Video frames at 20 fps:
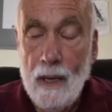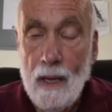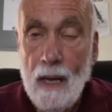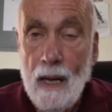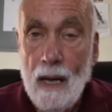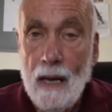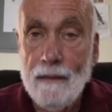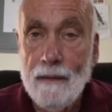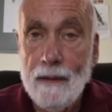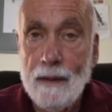
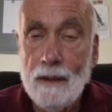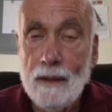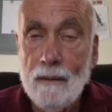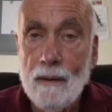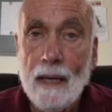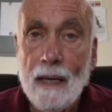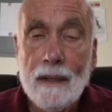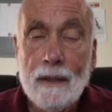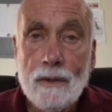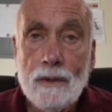I think your
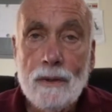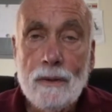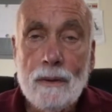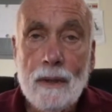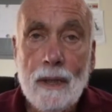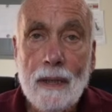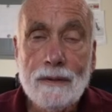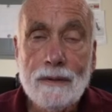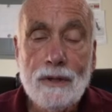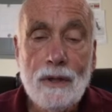attitude
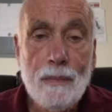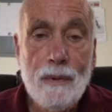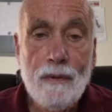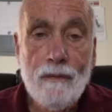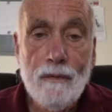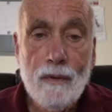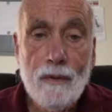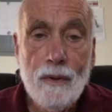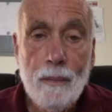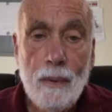has to be
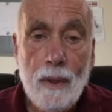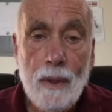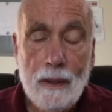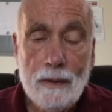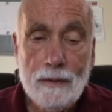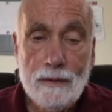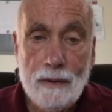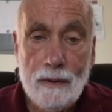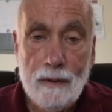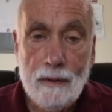very
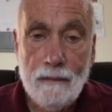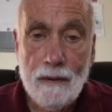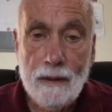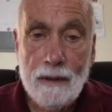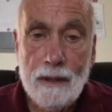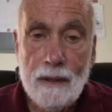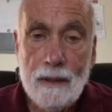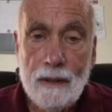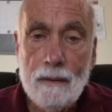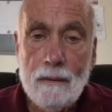positive. I
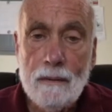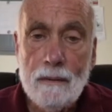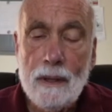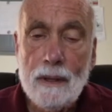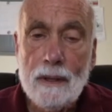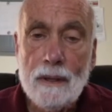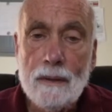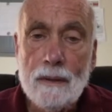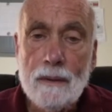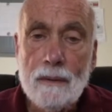think you
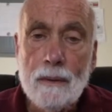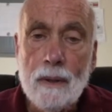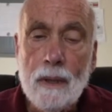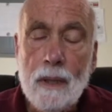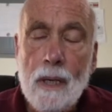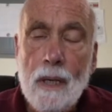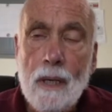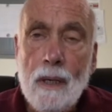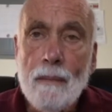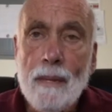need to
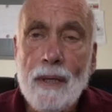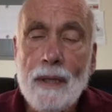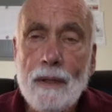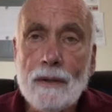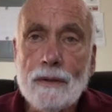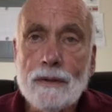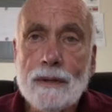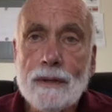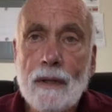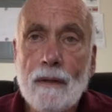make
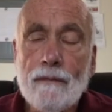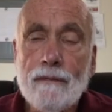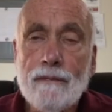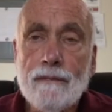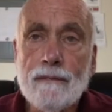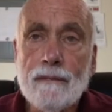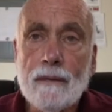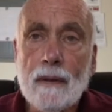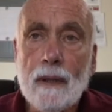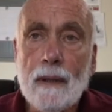
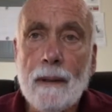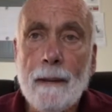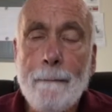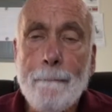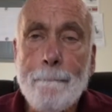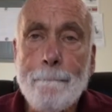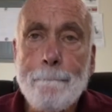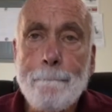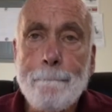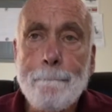yourself
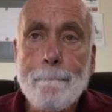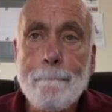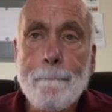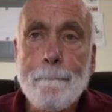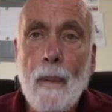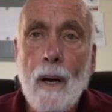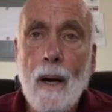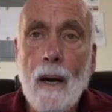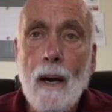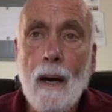
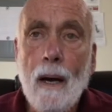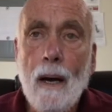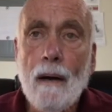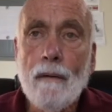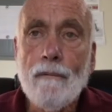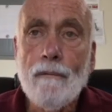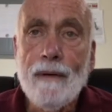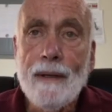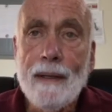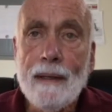
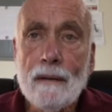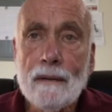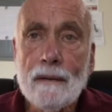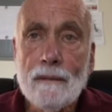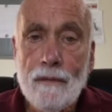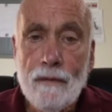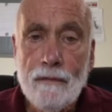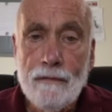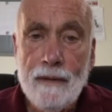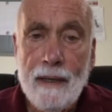avail of
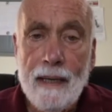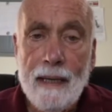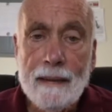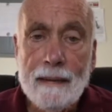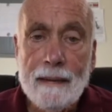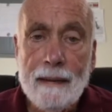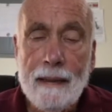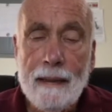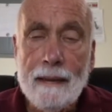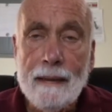the fact
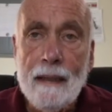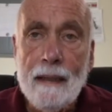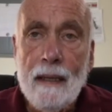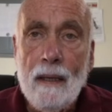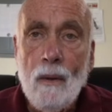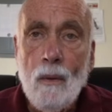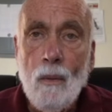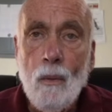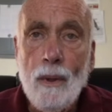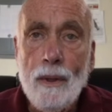that
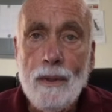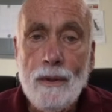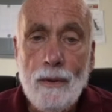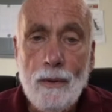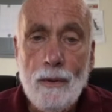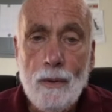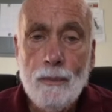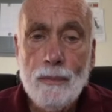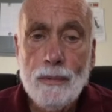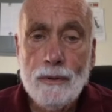when
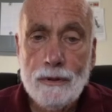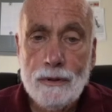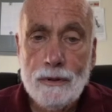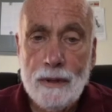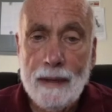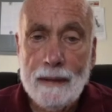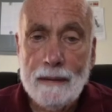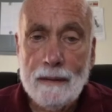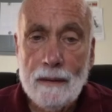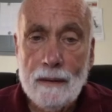you
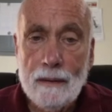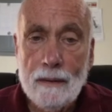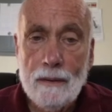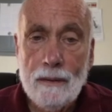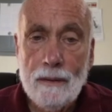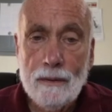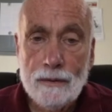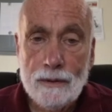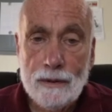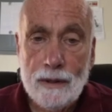present
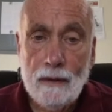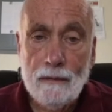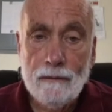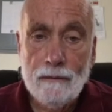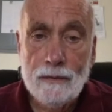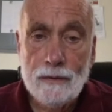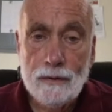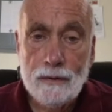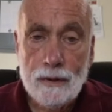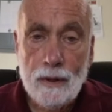yourself
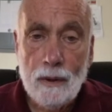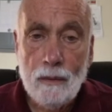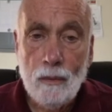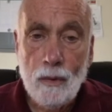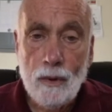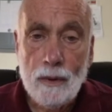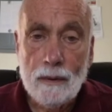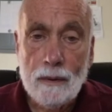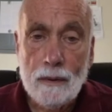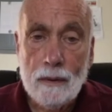to
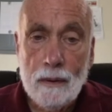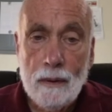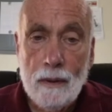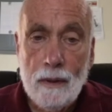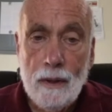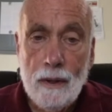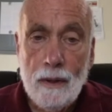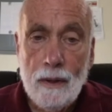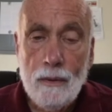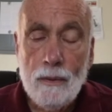someone,
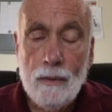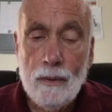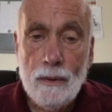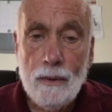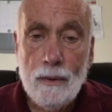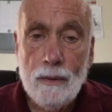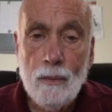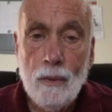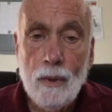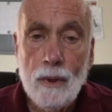
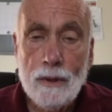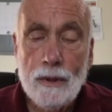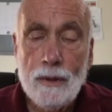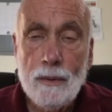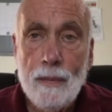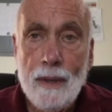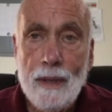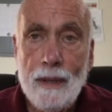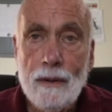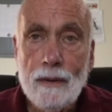you want to
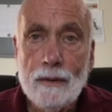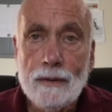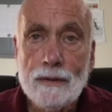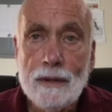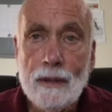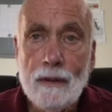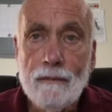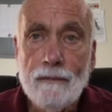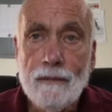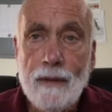make
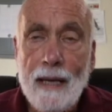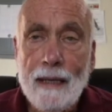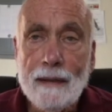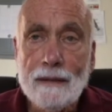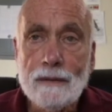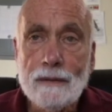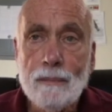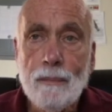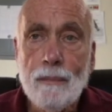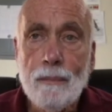yourself
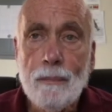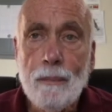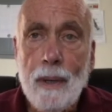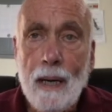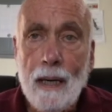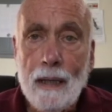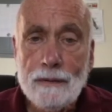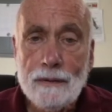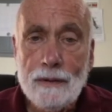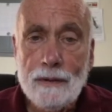as
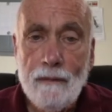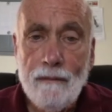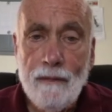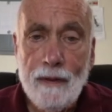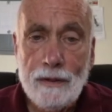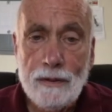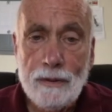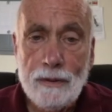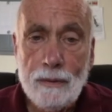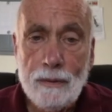positive
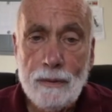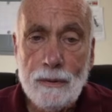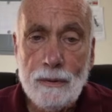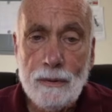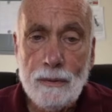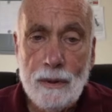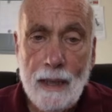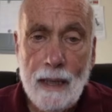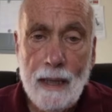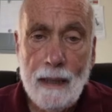as you
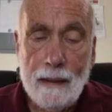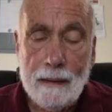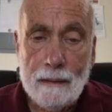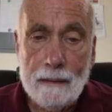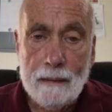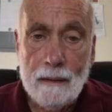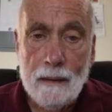can